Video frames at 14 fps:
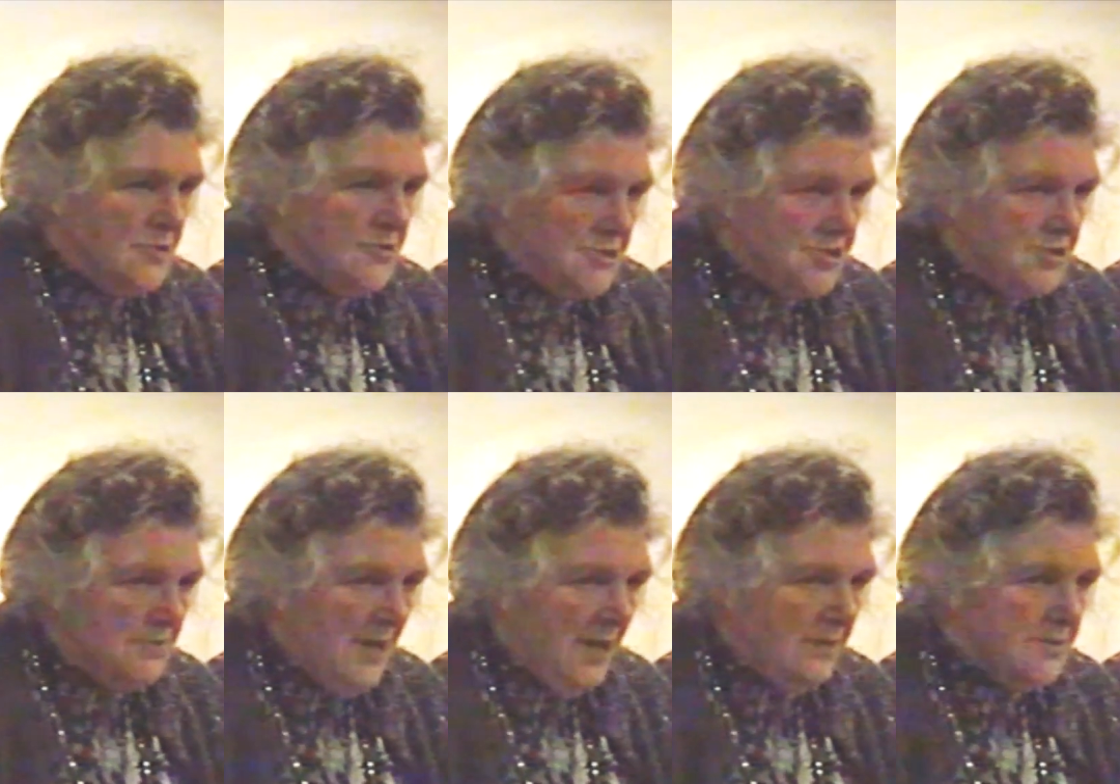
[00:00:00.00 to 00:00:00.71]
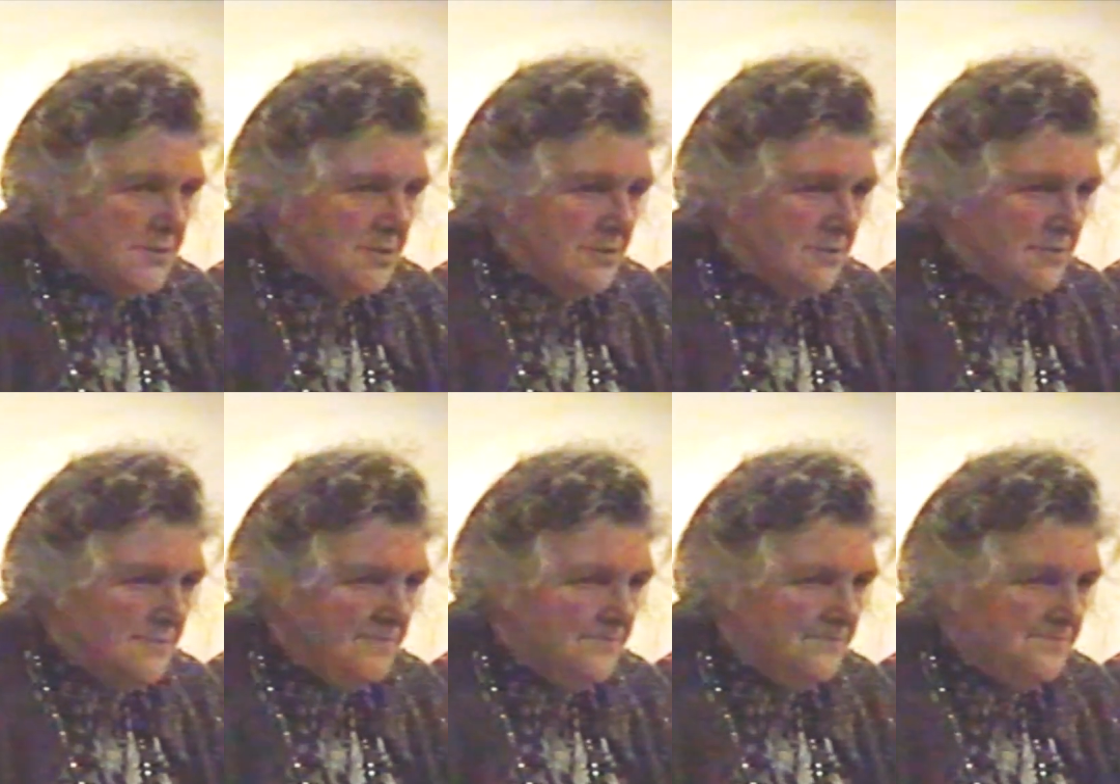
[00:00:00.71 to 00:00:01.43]
to the Samaritan.
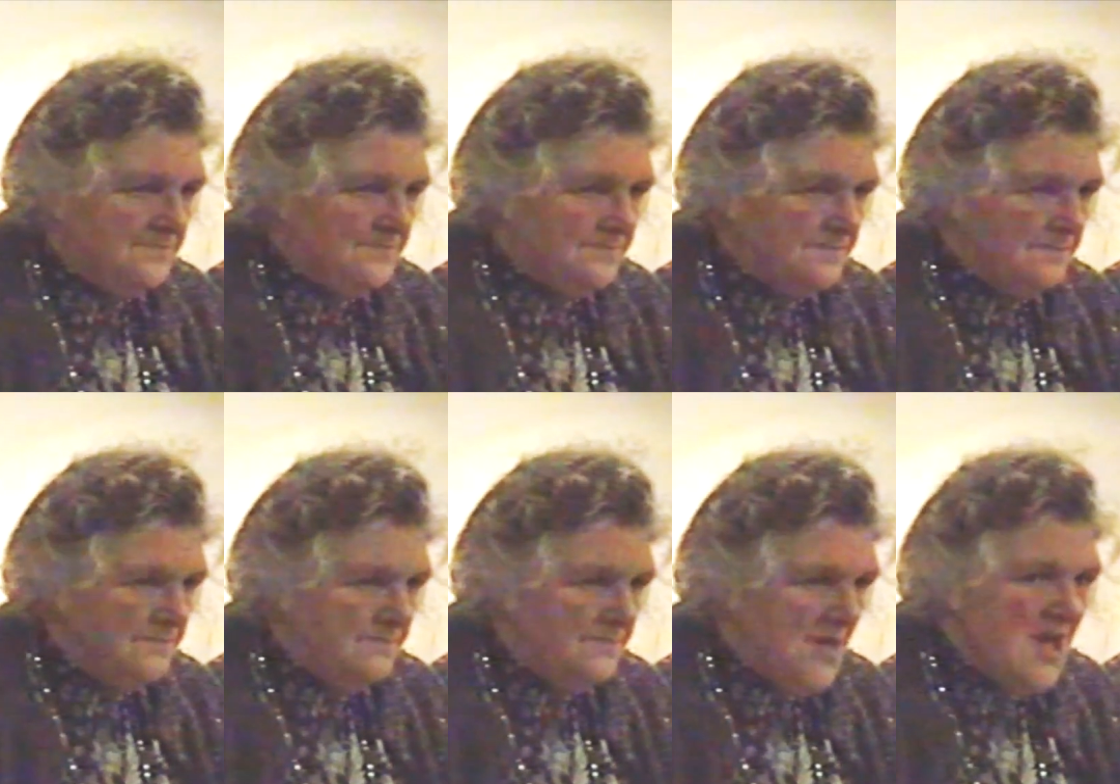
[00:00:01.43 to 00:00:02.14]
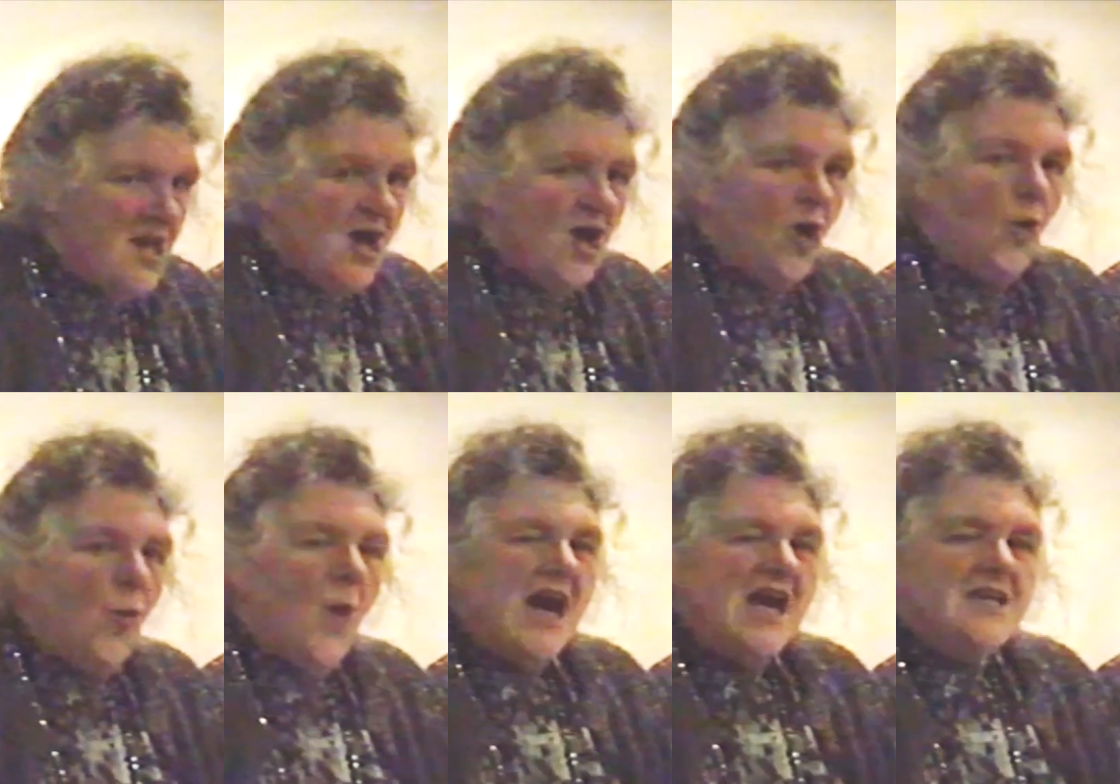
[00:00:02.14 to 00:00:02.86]

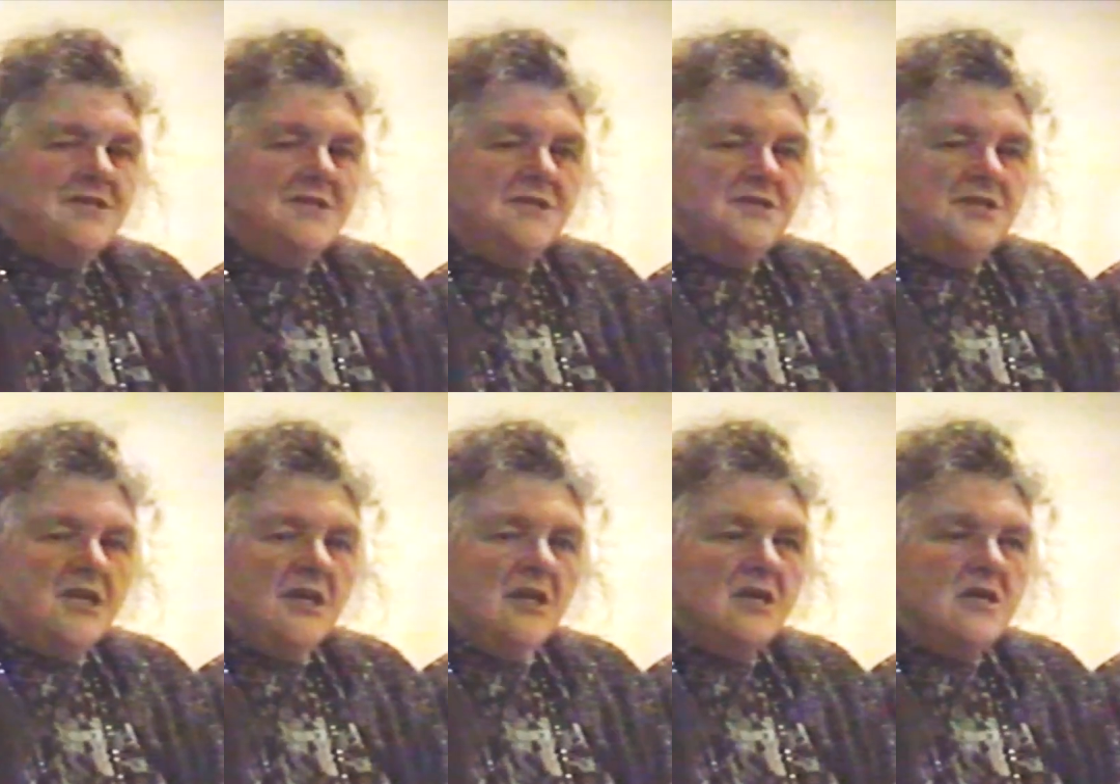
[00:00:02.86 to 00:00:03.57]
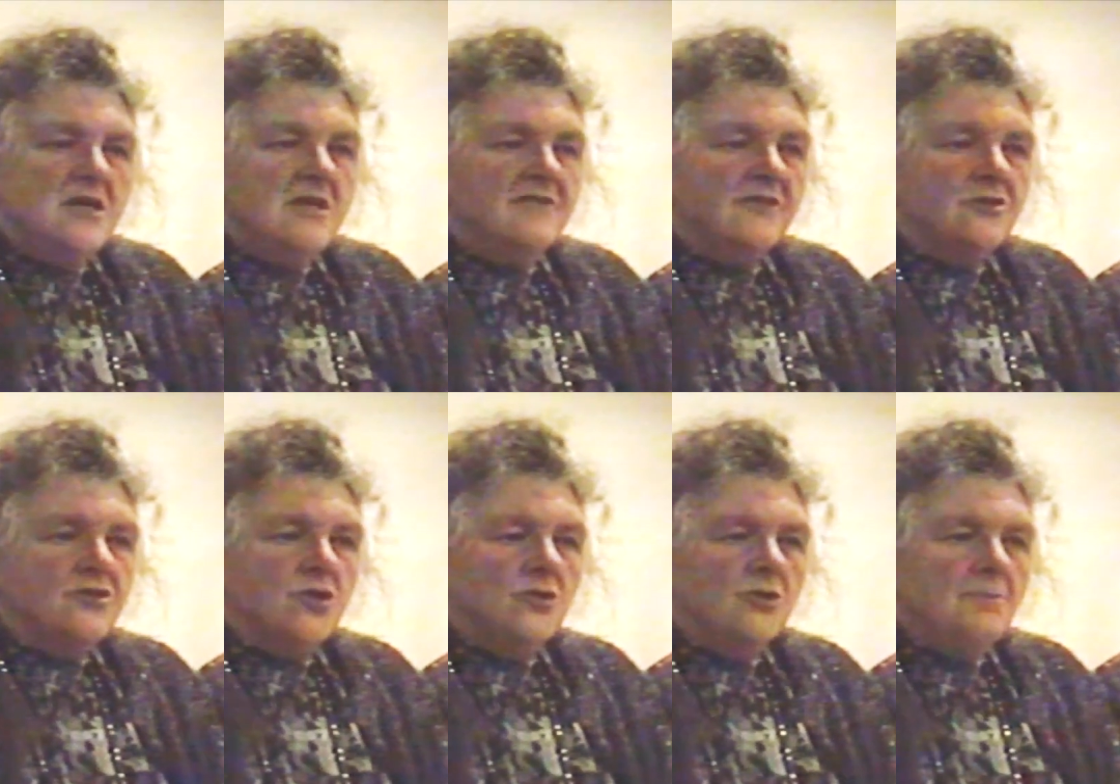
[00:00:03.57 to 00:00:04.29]
Why did he leave
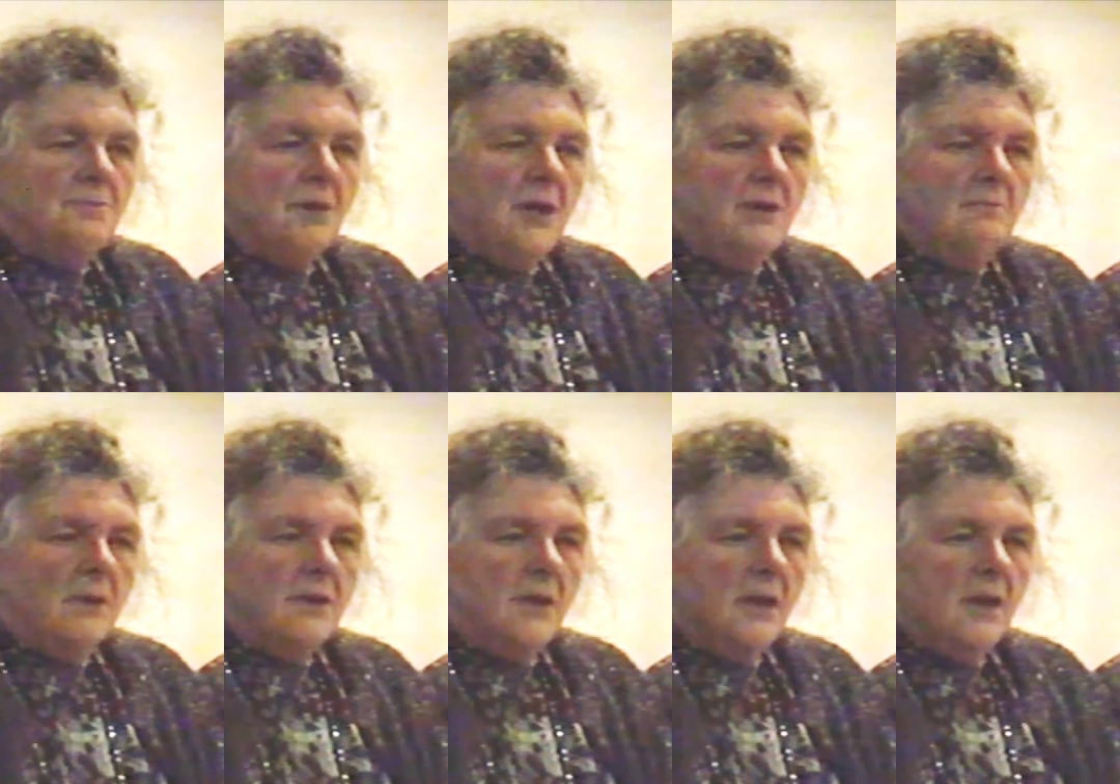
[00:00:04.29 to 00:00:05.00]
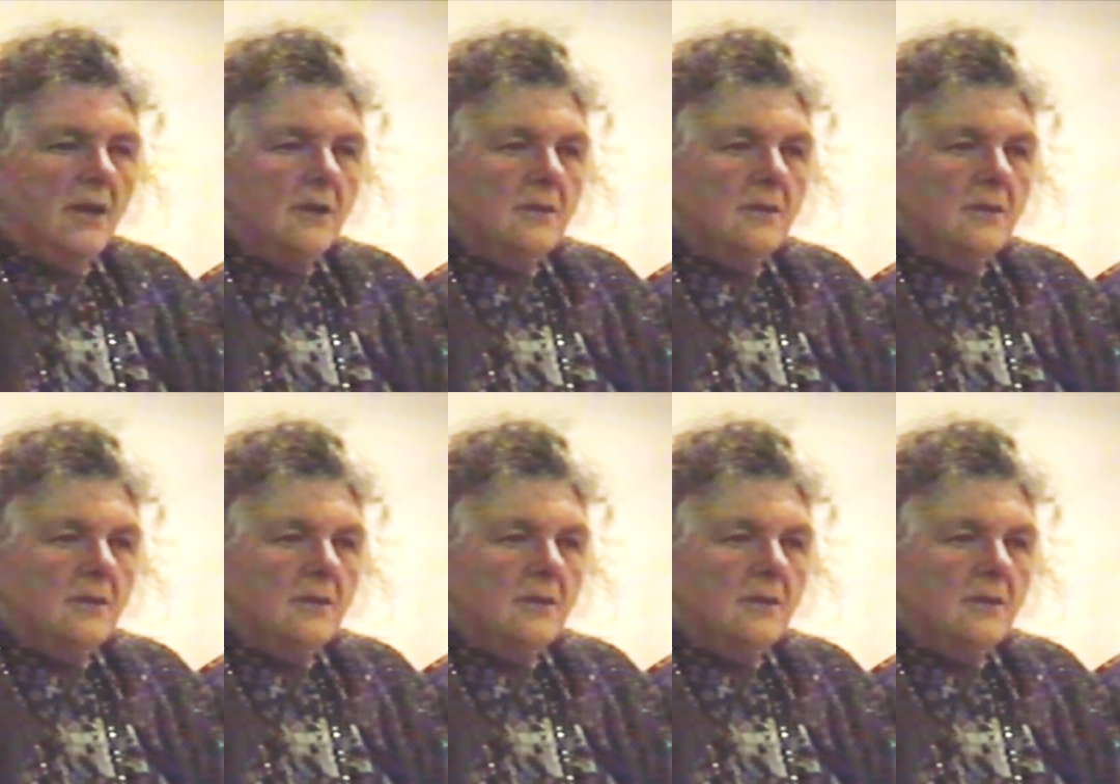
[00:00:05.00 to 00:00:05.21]
and only pay money?